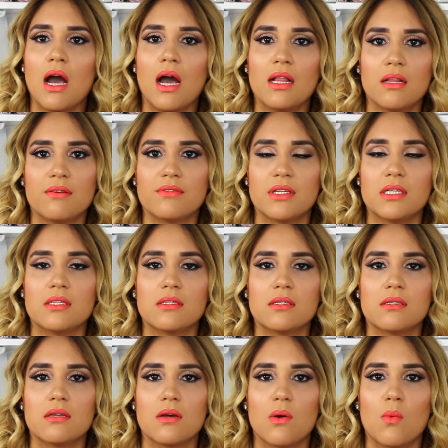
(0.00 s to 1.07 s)
I love
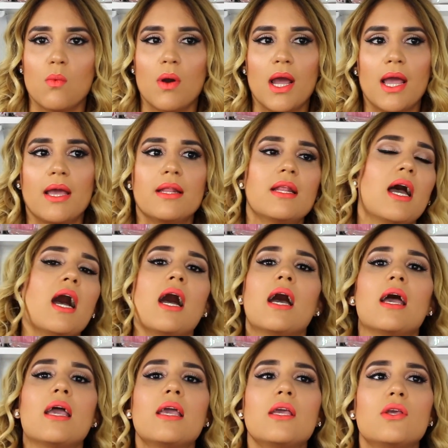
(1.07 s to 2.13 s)
these. When
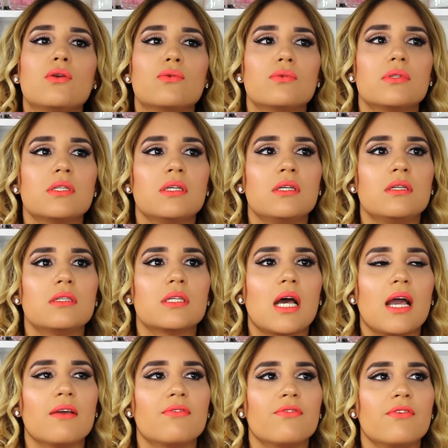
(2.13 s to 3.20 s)
I use these,
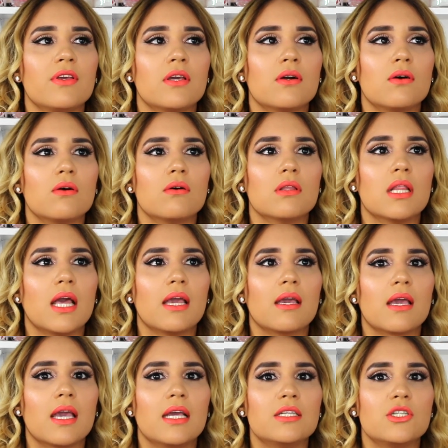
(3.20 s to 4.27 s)
I feel
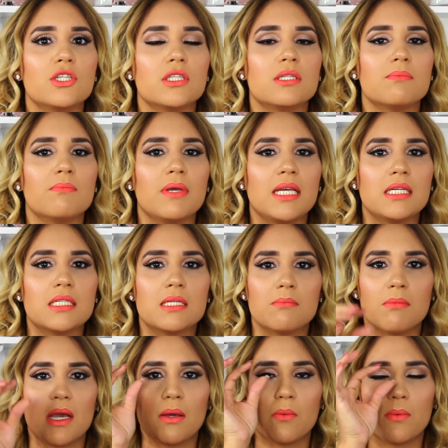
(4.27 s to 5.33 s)
like it just makes
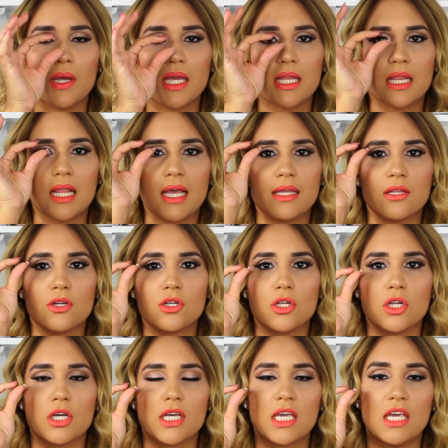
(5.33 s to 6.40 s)
my wing liner
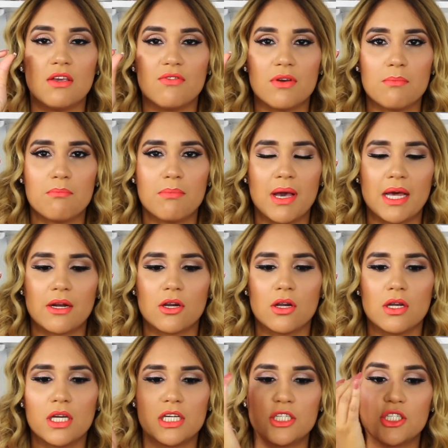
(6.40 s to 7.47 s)
look even
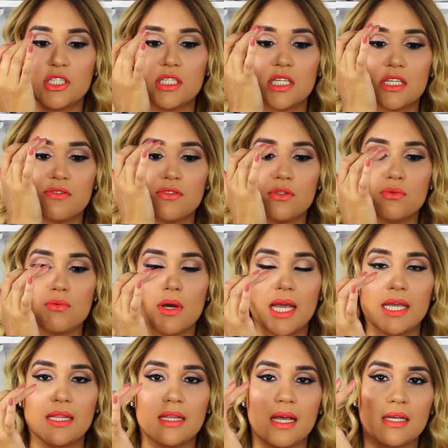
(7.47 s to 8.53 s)
better. It just gives you
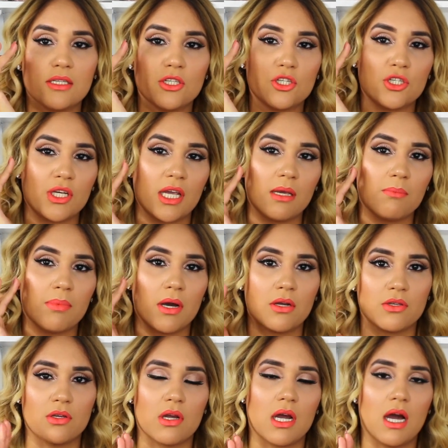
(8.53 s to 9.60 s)
a nice shape
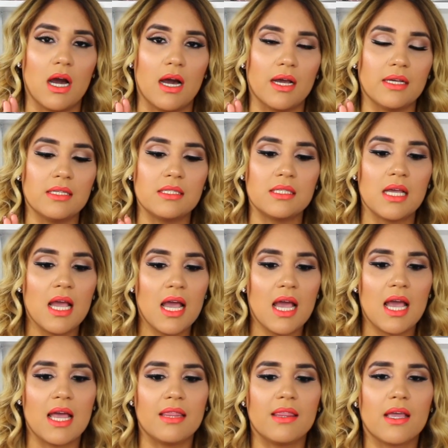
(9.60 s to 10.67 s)
on your eyes,
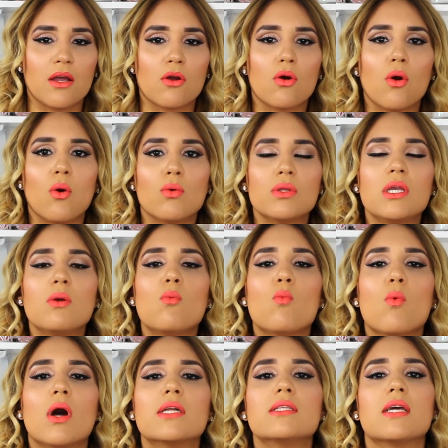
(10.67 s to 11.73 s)
and they're only
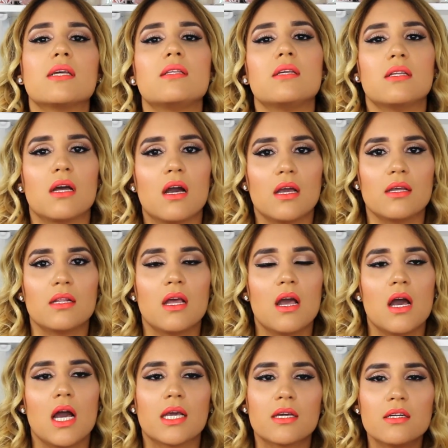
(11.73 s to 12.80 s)
$1.99.
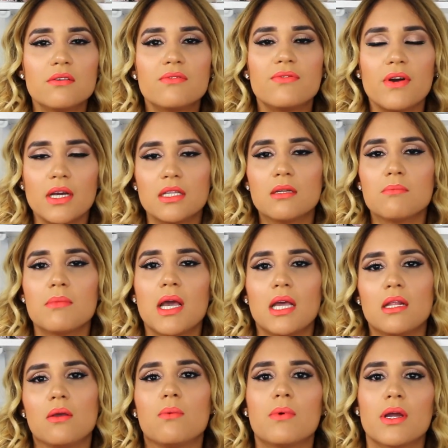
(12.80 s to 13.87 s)
I couldn't find them
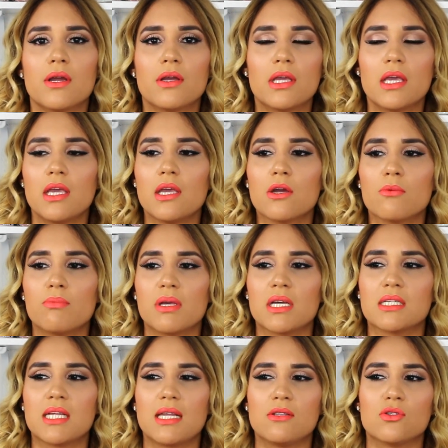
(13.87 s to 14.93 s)
anywhere in here
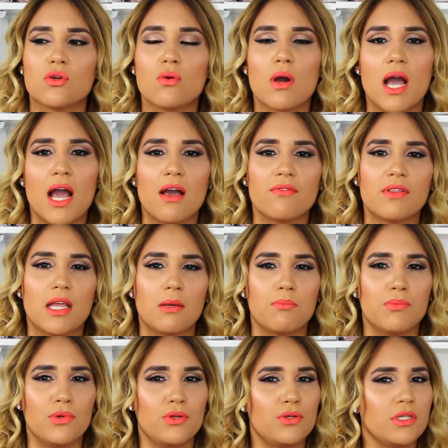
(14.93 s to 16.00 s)
because I don't have
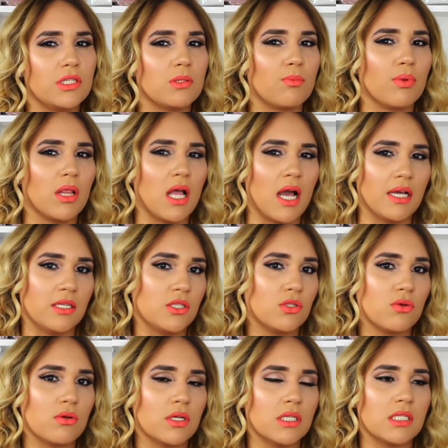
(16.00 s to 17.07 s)
like beauty supply
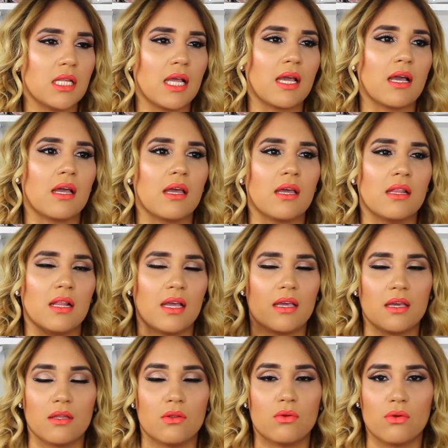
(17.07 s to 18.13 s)
stores like
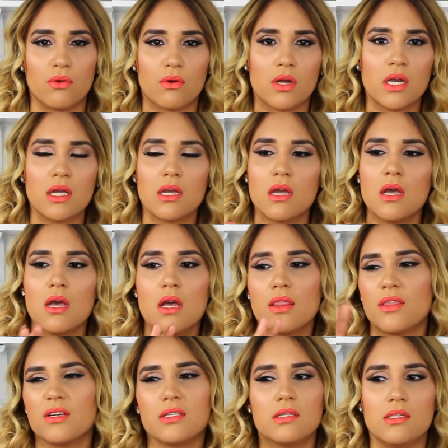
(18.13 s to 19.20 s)
in New York.
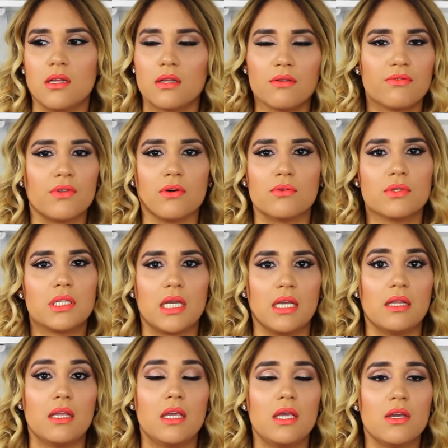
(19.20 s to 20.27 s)
There's none of those
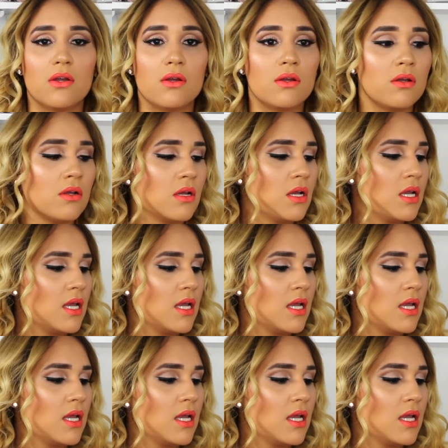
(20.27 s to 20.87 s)
in here.